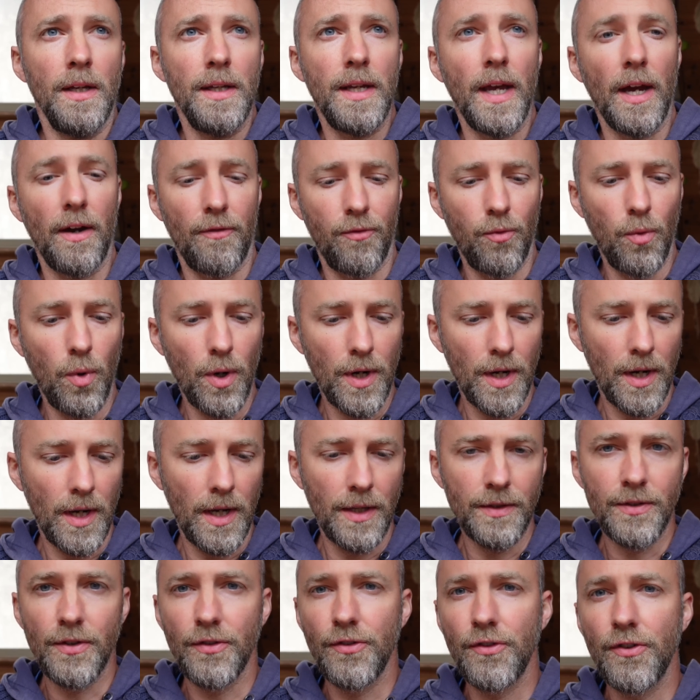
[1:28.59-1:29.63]
Yeah, for what I
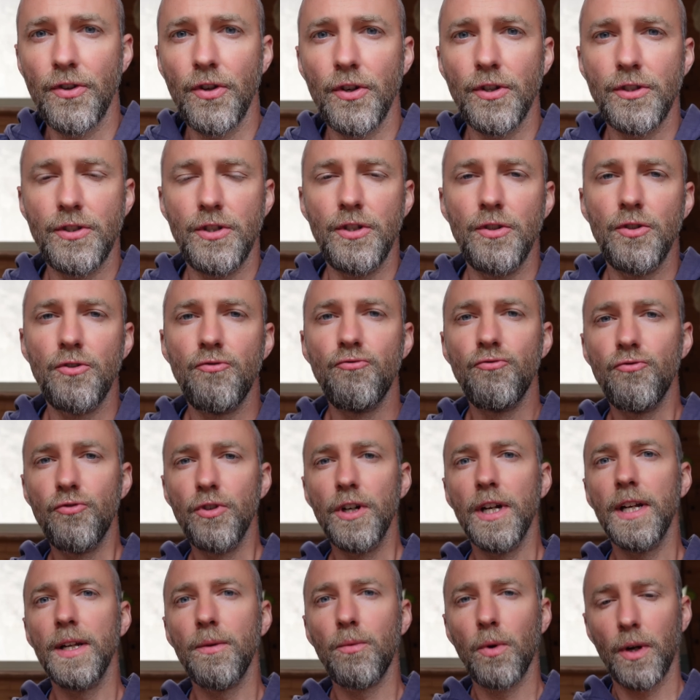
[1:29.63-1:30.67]
understood, you
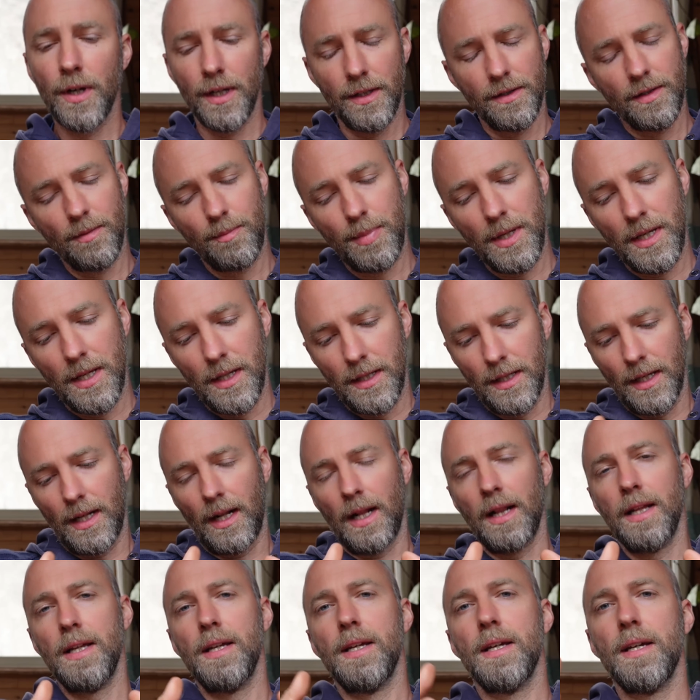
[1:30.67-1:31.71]
really want it to be in a
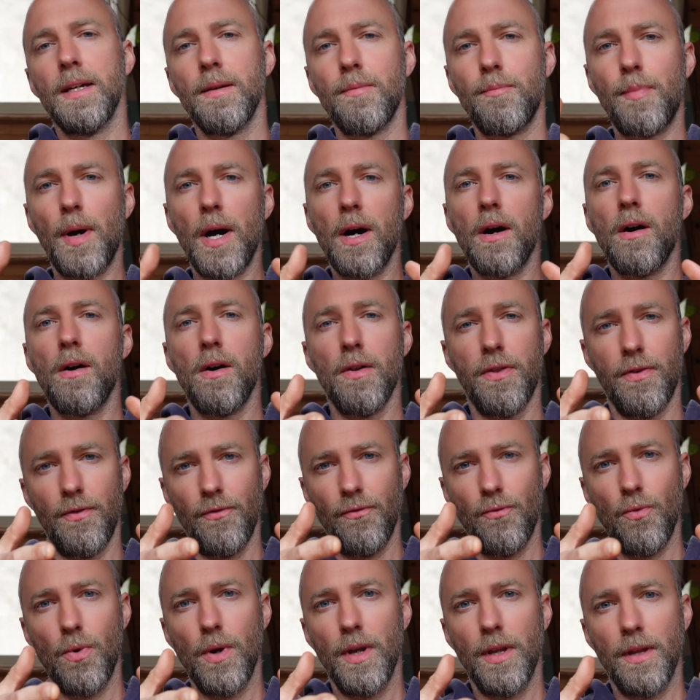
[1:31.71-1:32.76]
clear path
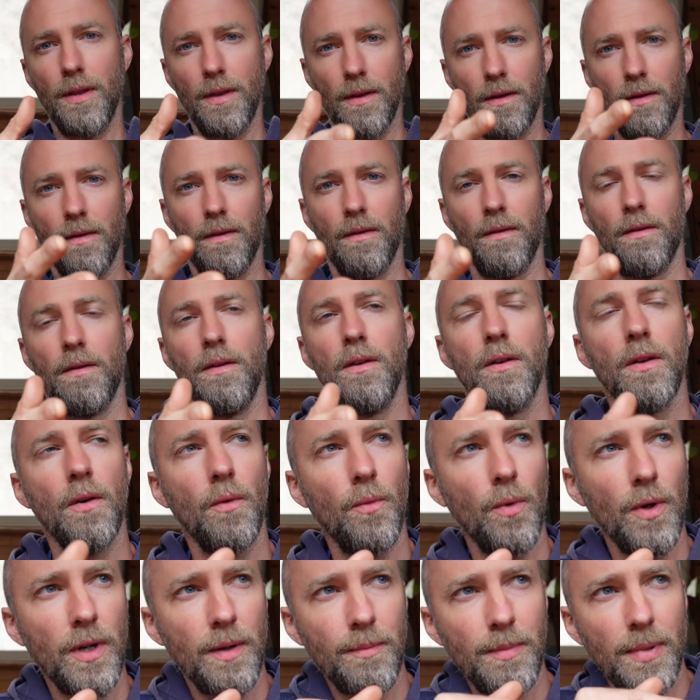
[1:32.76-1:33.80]
of wind. You don't
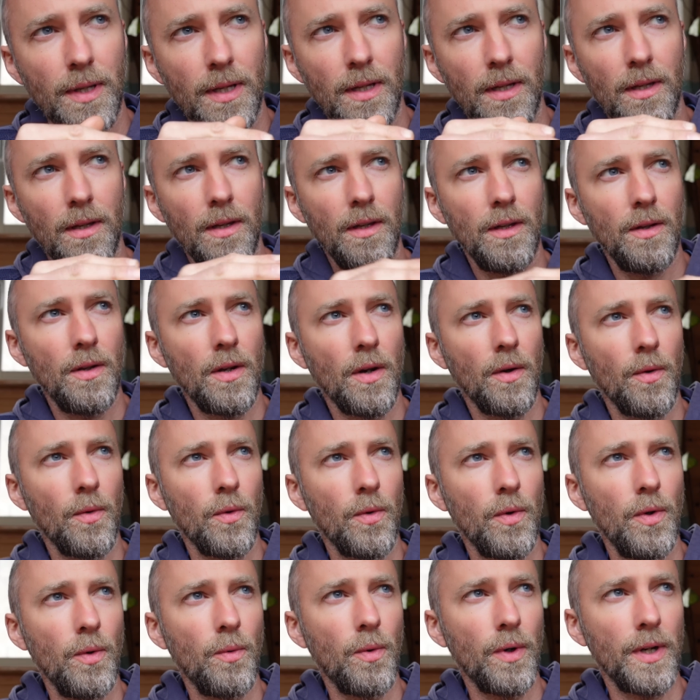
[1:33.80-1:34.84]
want to be,
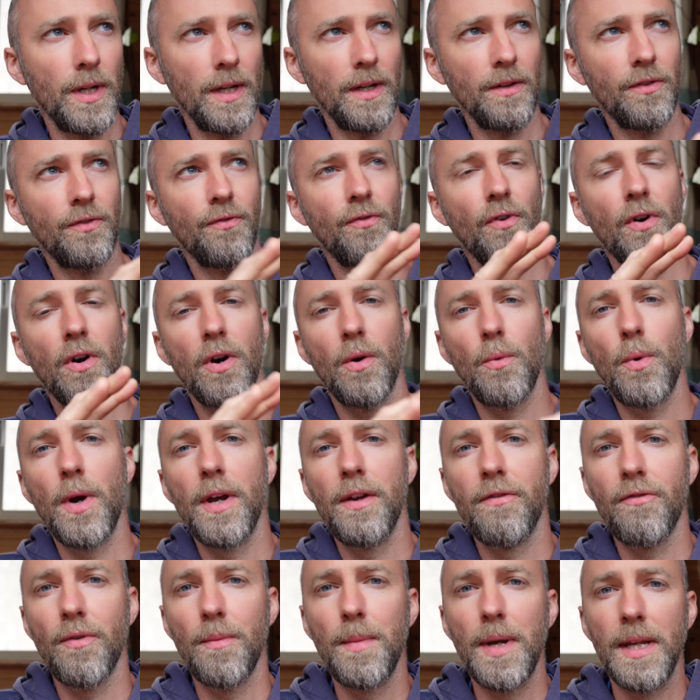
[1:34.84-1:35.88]
you want it as far
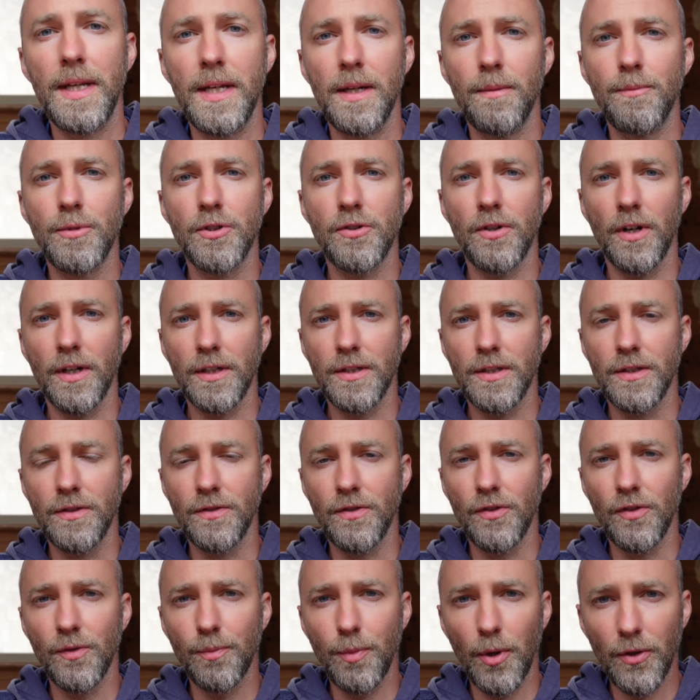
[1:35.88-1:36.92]
away from any
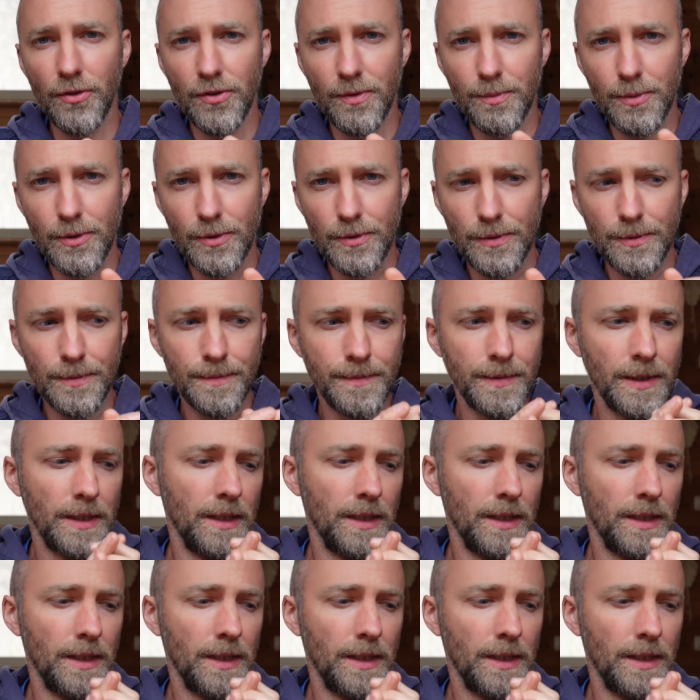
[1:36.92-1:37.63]
obstructions as possible,